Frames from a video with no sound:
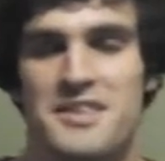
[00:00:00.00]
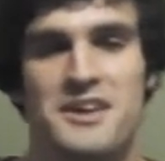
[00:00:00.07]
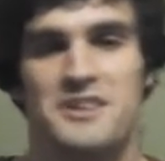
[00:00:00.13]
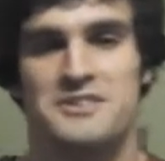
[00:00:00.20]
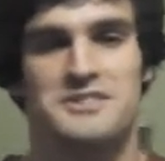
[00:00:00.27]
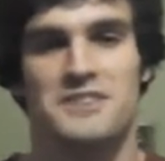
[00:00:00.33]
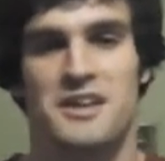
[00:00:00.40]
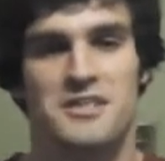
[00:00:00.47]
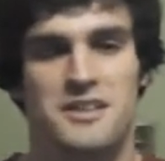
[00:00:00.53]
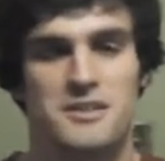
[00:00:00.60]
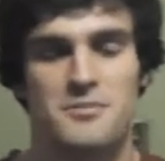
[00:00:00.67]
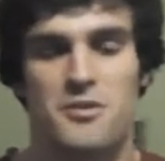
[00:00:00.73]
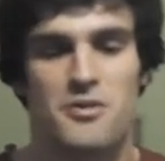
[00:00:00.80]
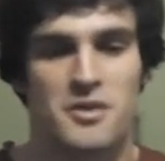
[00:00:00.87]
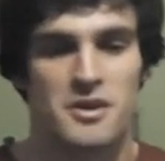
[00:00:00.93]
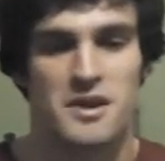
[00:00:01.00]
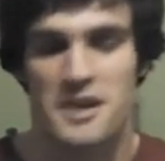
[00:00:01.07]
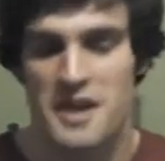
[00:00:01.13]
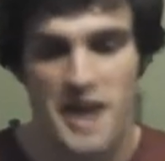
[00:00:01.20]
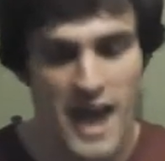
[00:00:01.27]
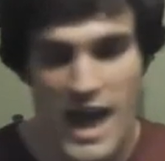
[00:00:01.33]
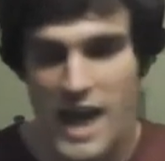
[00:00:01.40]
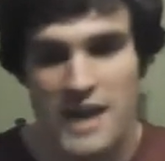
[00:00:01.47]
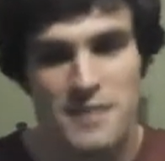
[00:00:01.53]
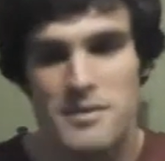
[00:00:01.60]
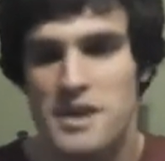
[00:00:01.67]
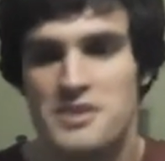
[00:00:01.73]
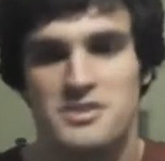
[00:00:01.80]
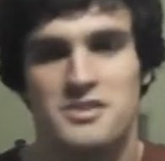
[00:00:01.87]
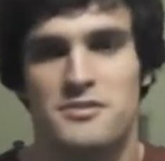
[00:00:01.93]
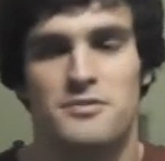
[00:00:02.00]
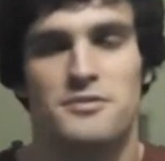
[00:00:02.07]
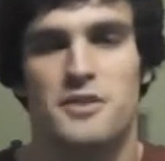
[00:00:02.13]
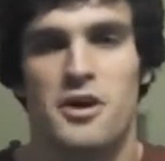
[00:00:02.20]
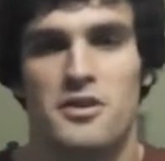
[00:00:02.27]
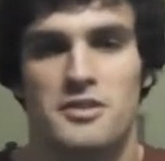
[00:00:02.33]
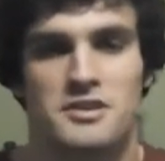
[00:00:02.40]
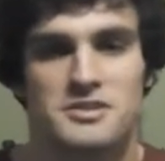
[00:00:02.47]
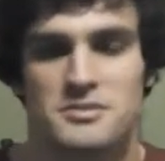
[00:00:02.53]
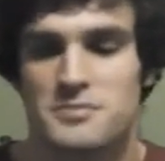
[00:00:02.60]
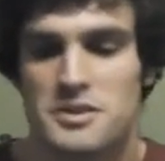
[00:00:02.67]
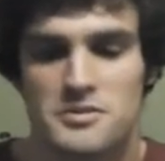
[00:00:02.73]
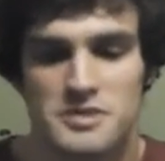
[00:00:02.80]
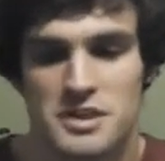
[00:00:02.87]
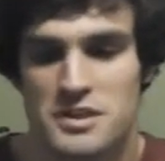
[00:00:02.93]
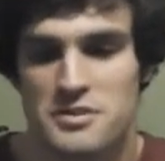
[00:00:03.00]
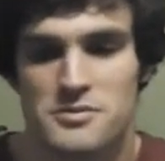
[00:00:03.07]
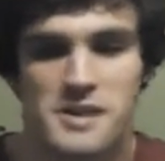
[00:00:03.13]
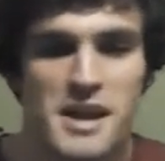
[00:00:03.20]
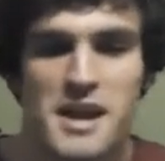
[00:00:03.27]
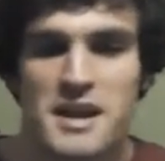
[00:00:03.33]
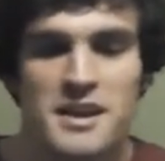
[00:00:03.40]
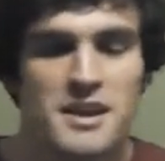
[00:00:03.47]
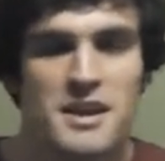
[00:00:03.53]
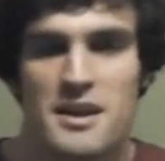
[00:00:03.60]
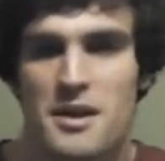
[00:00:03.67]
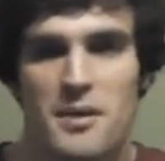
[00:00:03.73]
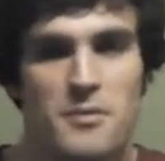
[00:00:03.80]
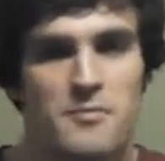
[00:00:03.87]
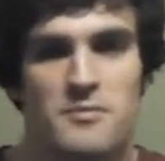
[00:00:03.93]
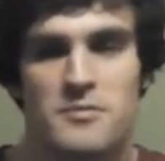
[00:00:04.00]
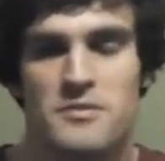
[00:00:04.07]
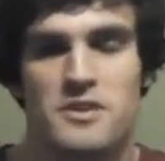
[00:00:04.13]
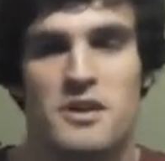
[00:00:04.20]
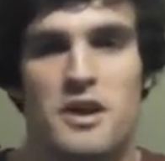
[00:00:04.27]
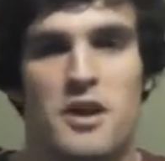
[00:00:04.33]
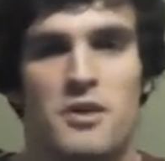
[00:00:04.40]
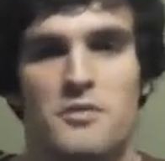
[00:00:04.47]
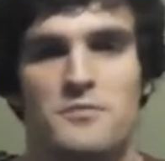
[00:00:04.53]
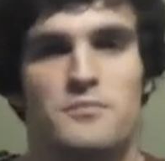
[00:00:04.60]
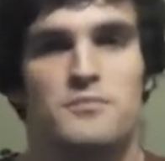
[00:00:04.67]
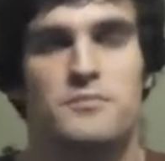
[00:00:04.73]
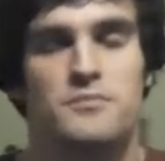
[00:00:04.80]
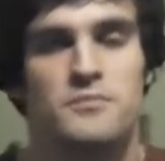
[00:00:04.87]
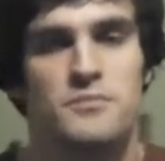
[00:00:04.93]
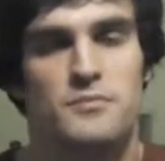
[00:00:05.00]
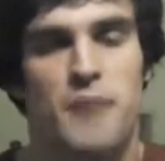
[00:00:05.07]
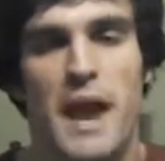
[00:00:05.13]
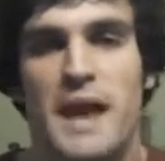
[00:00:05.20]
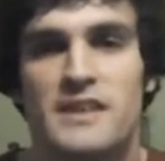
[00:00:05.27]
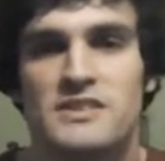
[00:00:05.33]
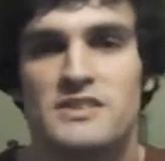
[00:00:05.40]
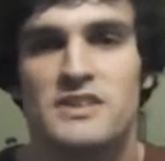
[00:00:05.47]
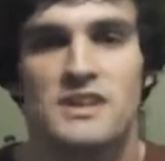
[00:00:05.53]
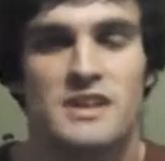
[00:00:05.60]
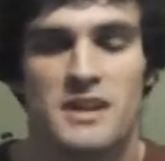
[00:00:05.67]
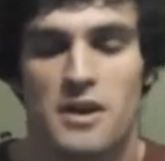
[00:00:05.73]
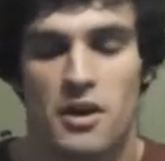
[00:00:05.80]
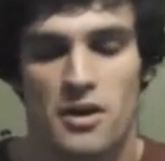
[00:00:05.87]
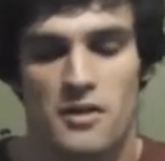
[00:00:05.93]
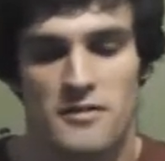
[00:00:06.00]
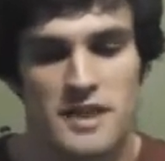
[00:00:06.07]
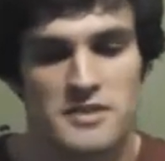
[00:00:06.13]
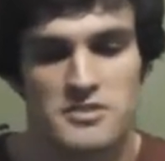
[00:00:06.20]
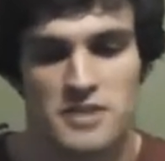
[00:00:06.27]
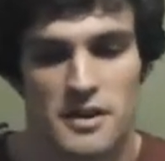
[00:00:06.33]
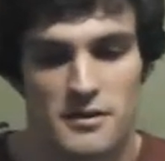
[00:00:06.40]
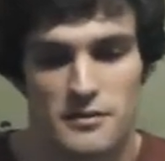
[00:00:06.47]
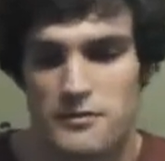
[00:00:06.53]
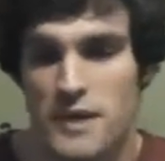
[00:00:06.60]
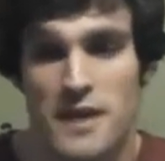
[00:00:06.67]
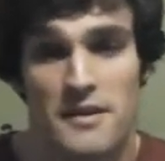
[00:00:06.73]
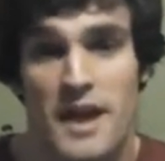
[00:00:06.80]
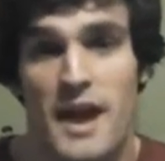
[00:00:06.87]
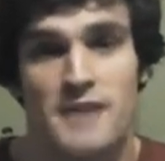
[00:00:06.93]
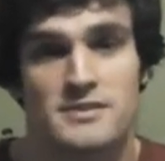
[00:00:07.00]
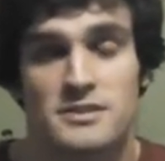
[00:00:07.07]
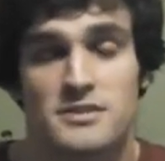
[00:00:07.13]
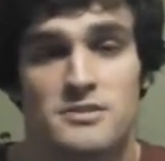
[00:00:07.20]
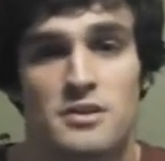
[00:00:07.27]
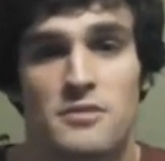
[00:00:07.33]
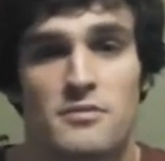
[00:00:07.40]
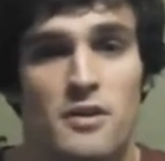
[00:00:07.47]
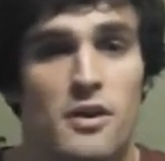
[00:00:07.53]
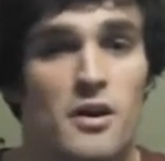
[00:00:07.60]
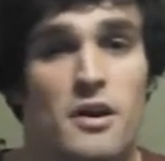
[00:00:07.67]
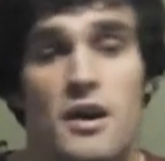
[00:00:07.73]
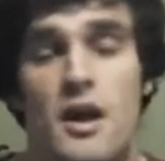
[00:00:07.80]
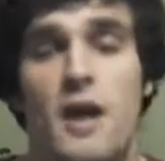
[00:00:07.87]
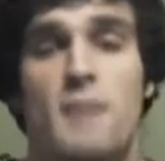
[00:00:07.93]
There is nothing more. Animation flawless, music great, you know, pacing and all of that stuff fantastic so far.